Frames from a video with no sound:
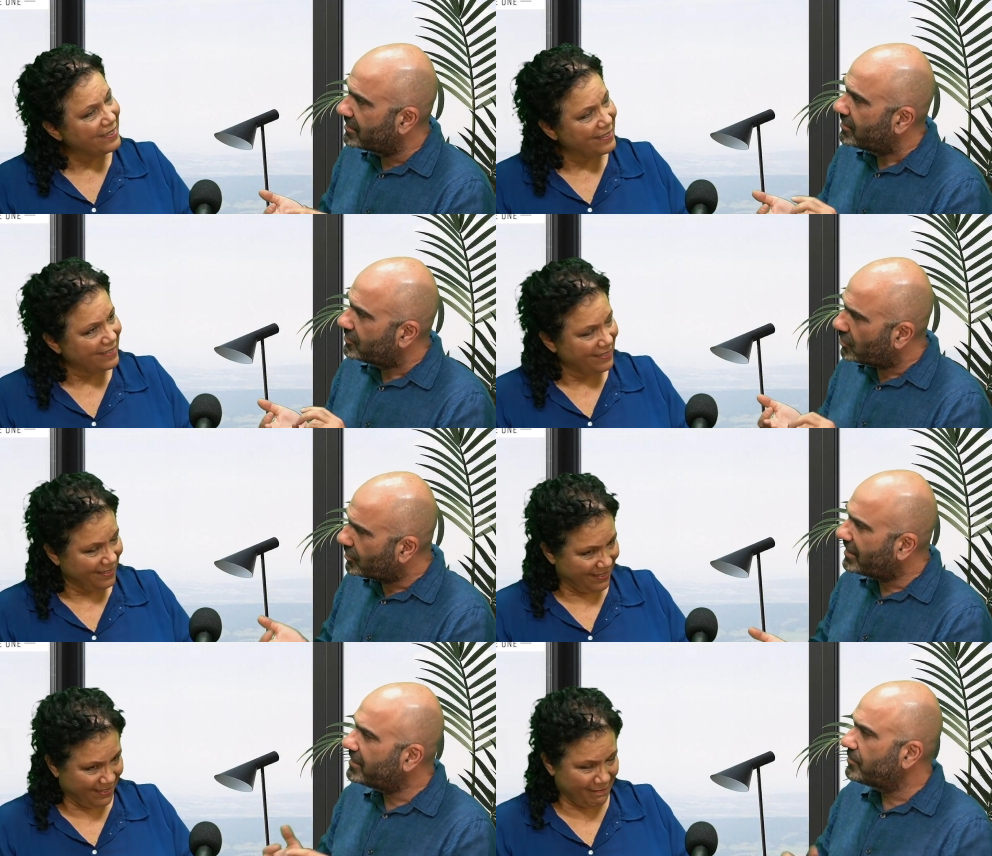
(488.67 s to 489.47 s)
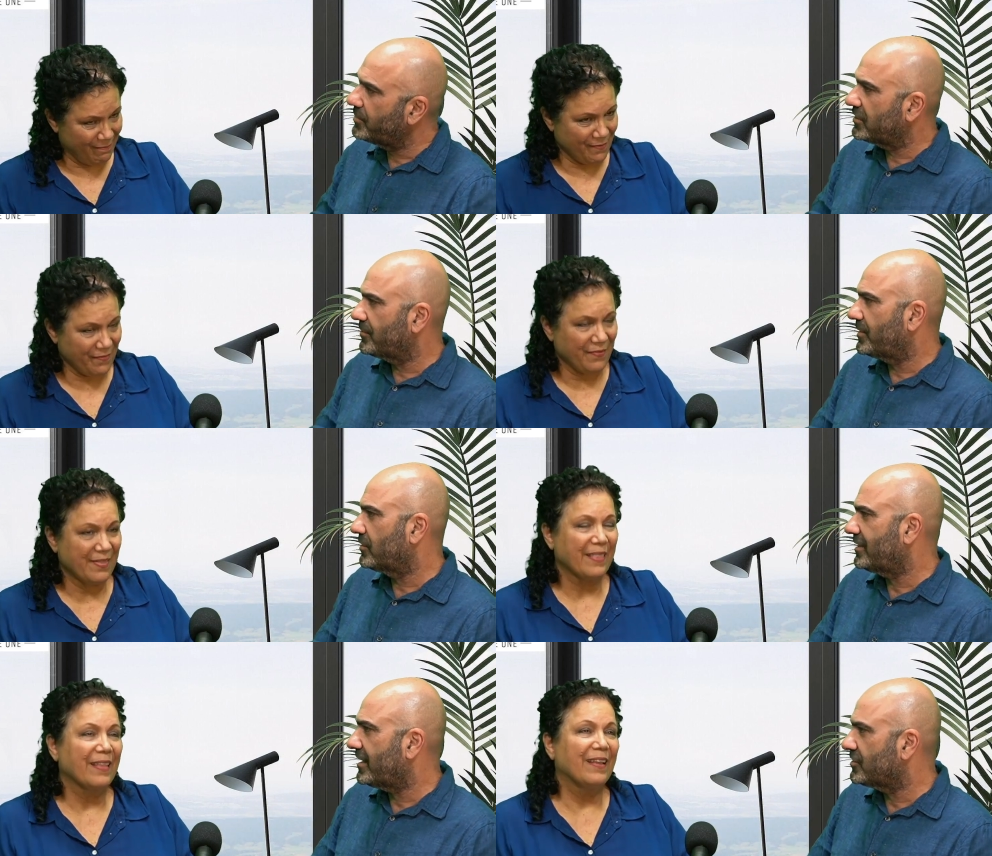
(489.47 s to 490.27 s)
Speaker 1: talk a little bit about
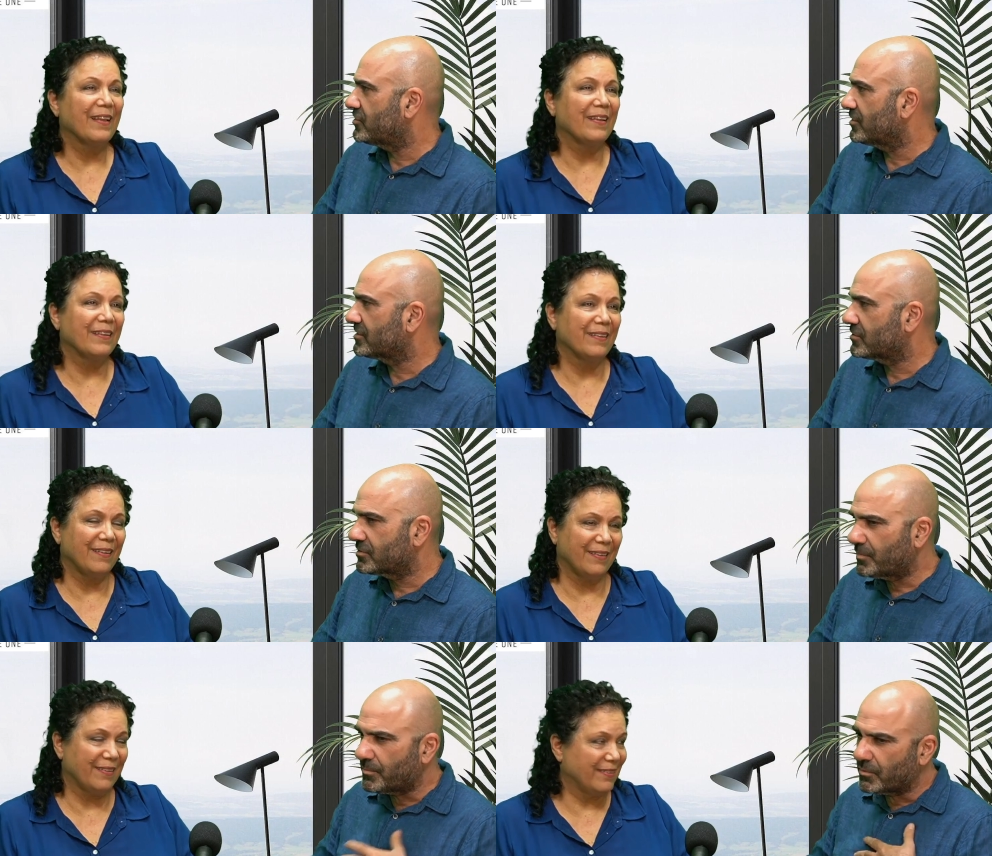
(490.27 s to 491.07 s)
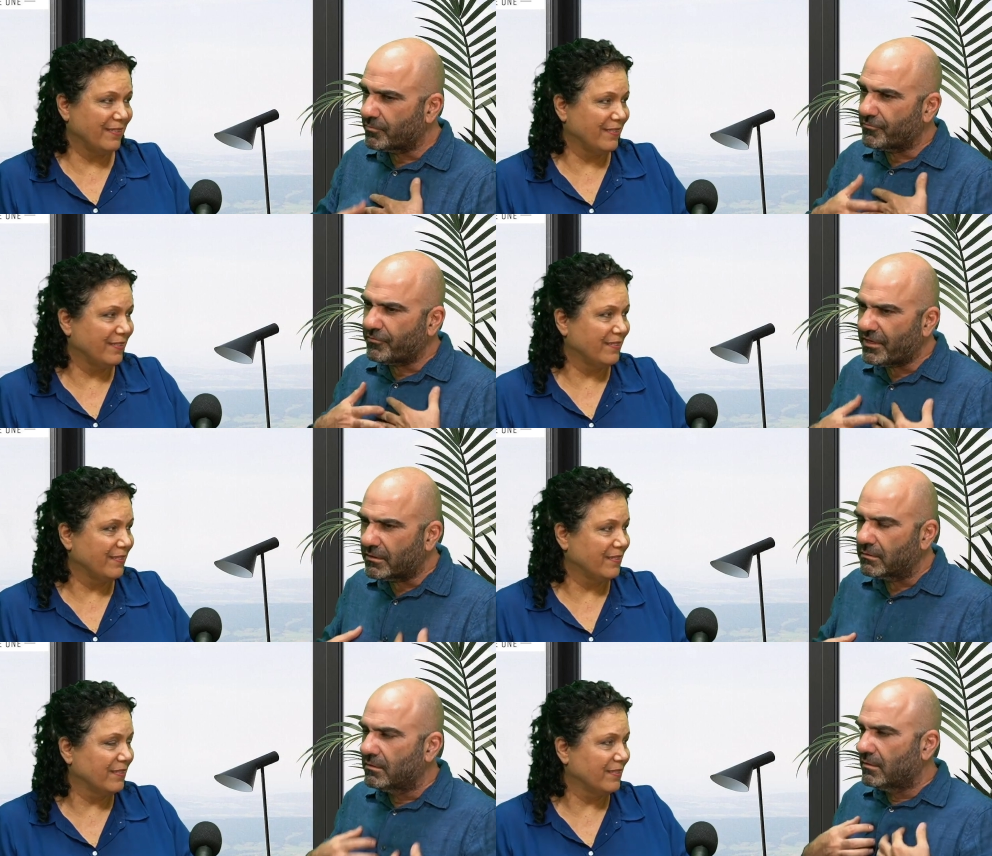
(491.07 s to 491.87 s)
angels because people feel
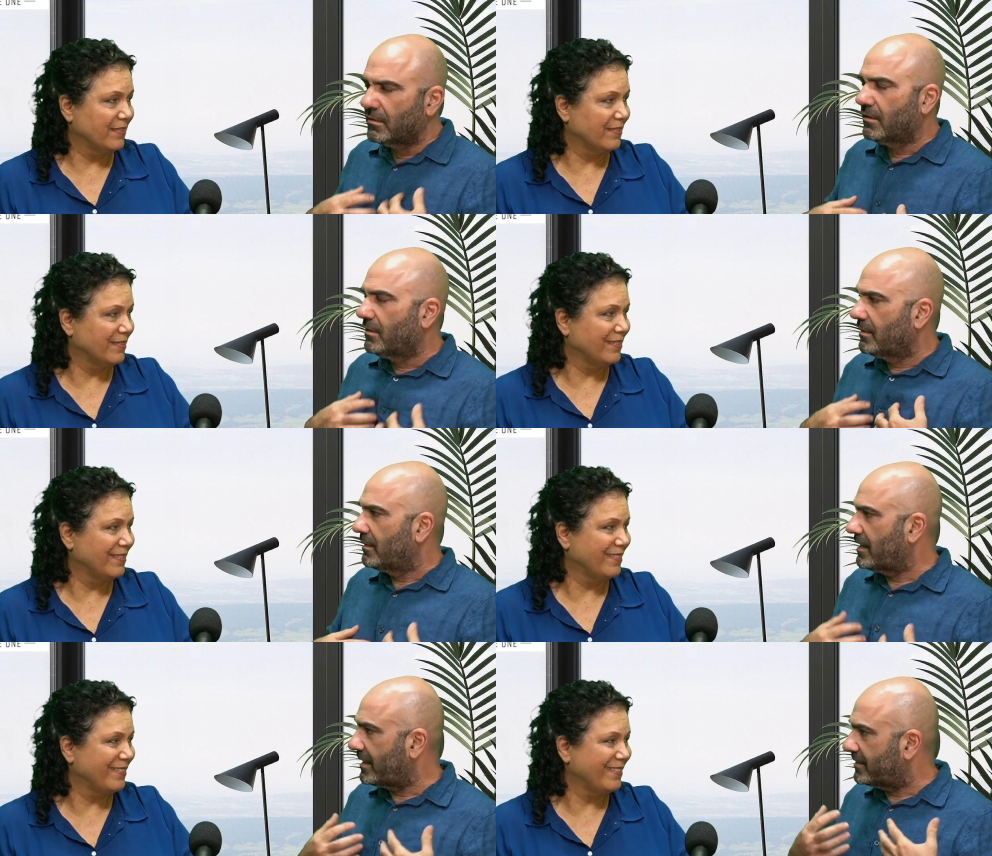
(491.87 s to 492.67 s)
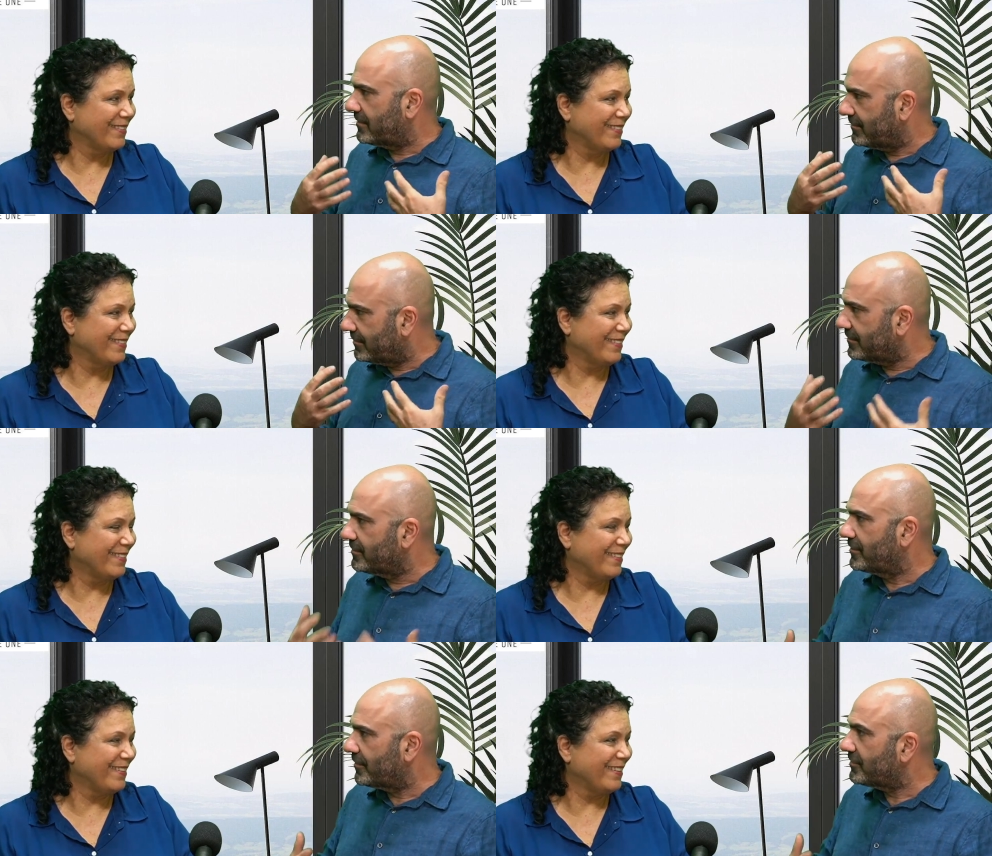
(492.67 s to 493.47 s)
like
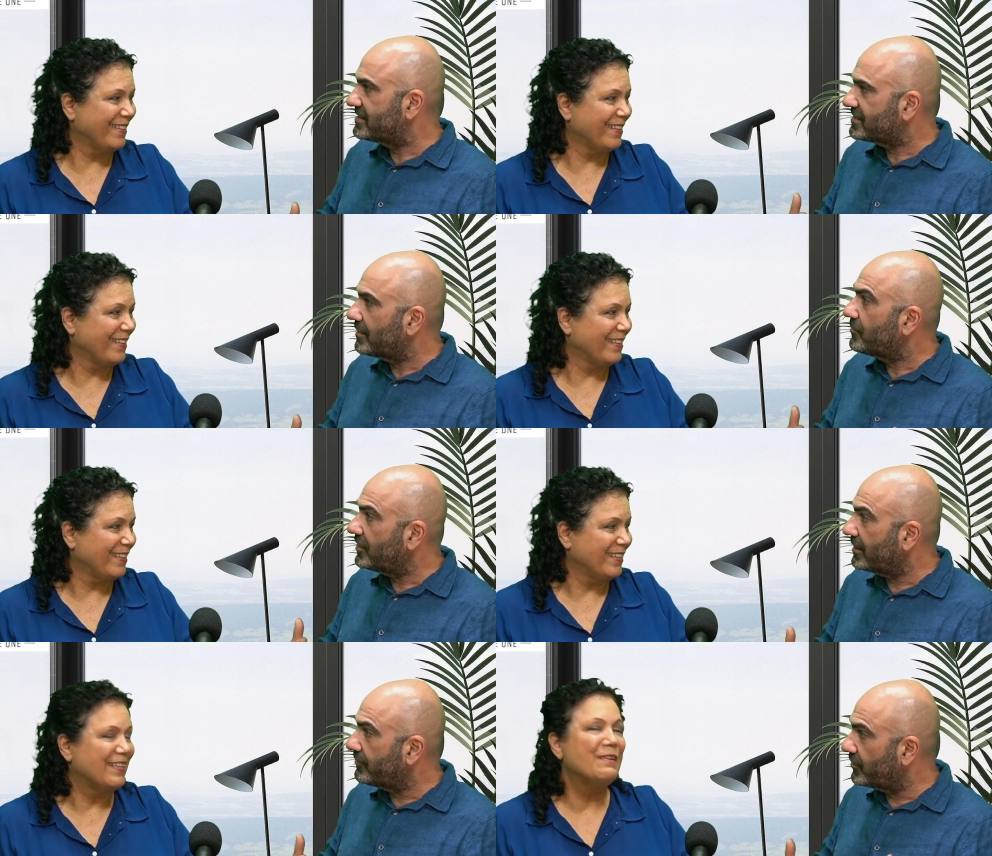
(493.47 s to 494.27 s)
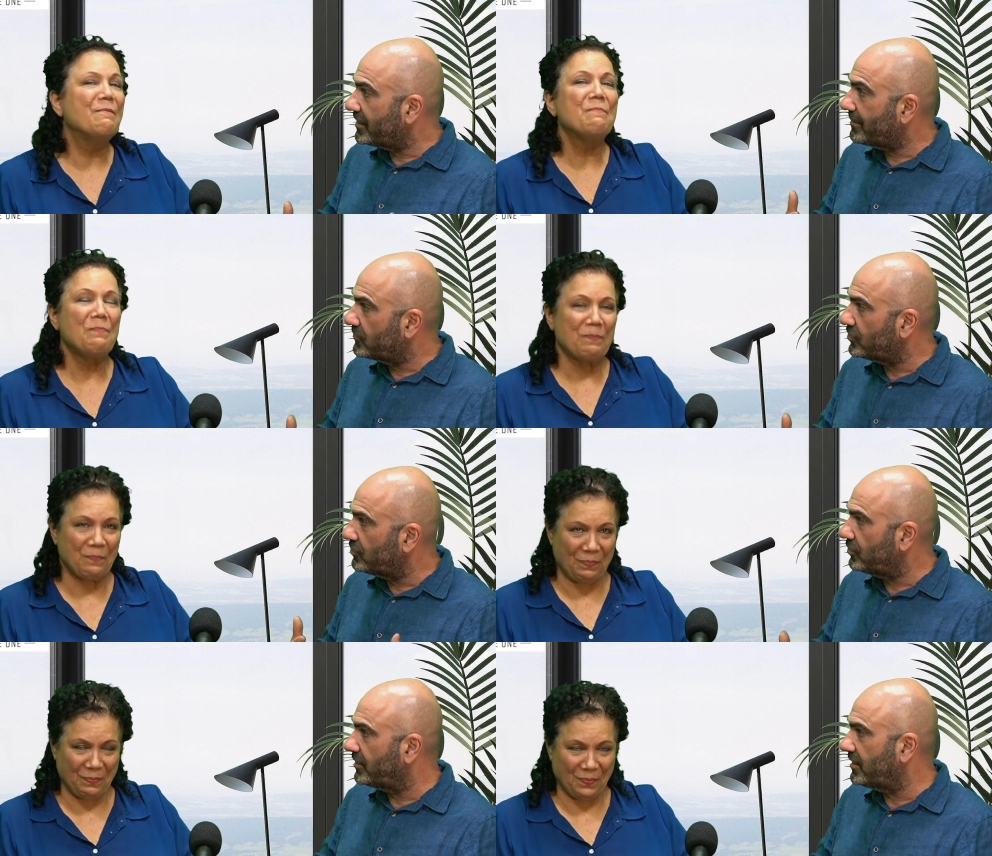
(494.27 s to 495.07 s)
there is something for them to do
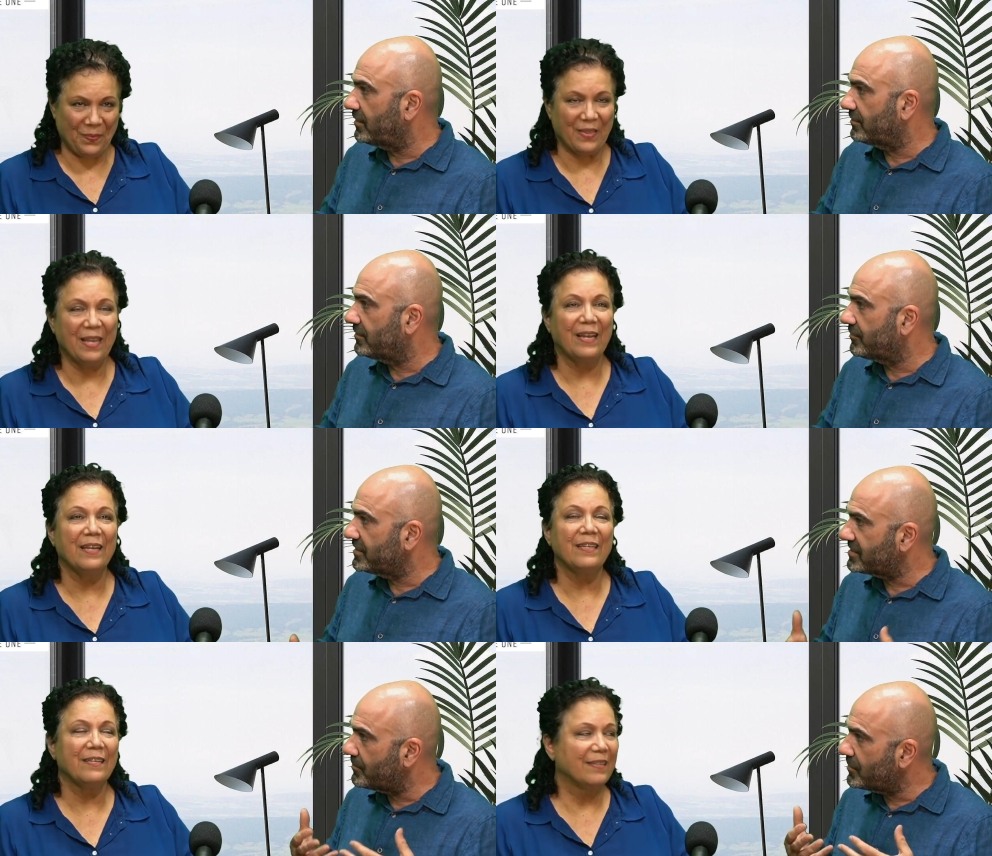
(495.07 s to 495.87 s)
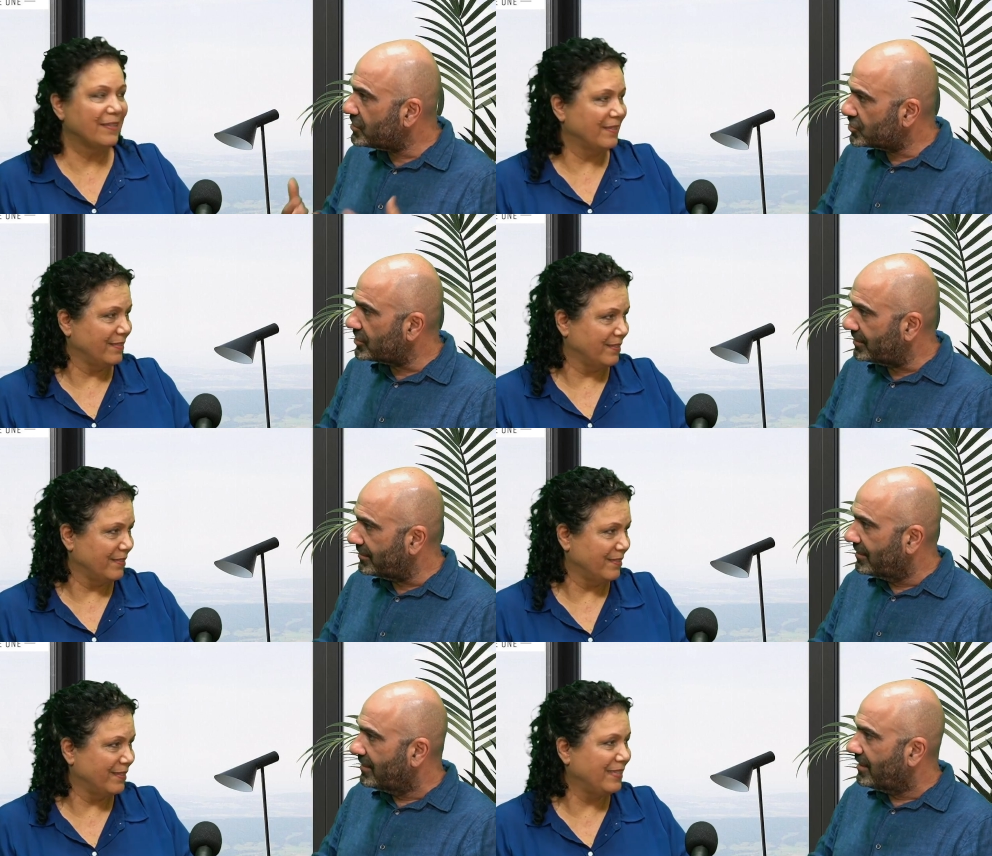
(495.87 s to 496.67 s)
here there is a mission
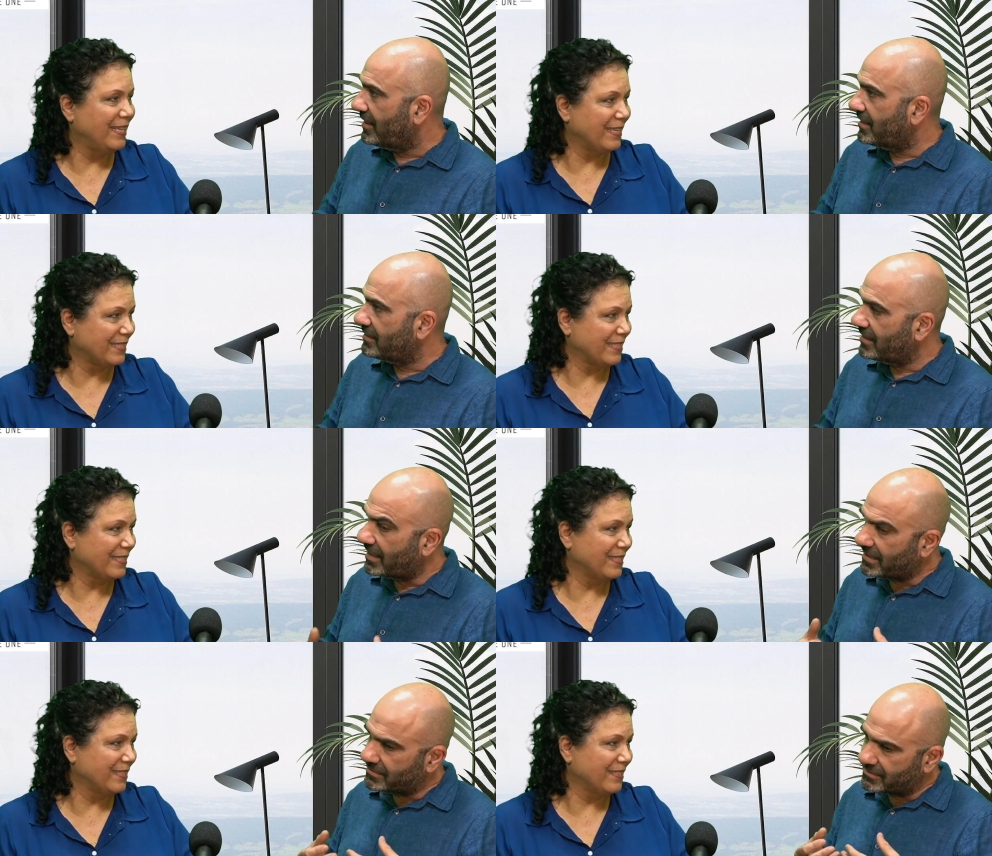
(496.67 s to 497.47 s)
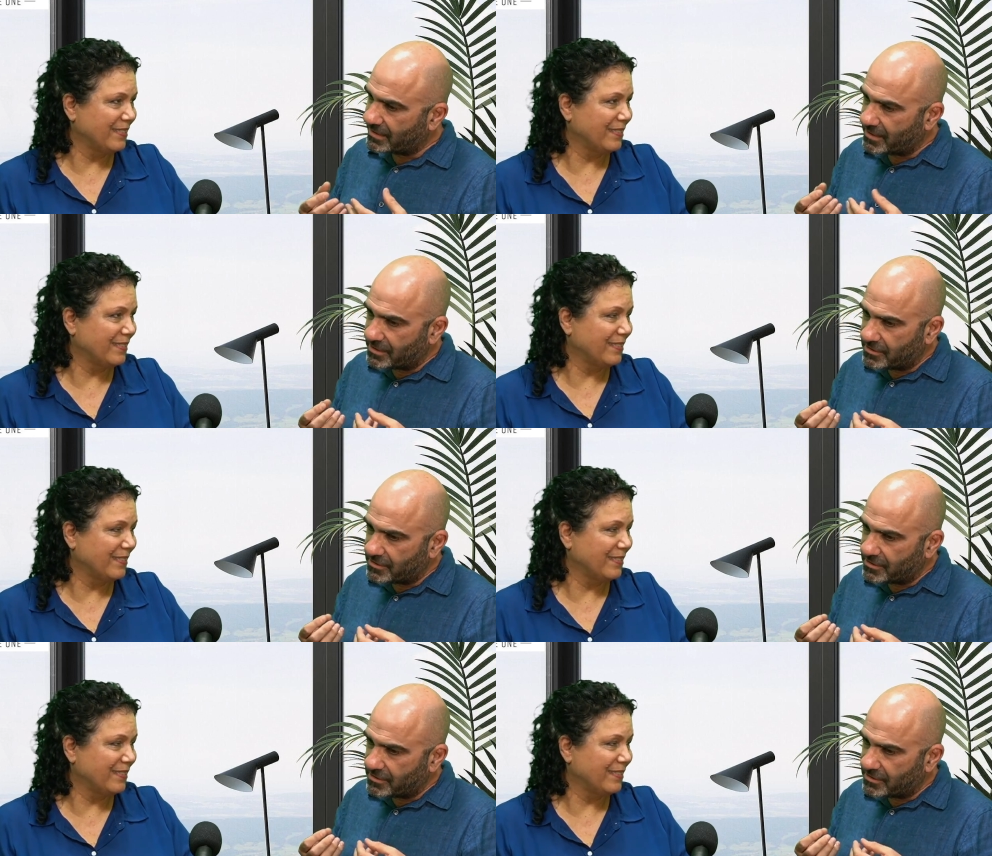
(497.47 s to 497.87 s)
yes. and that uh,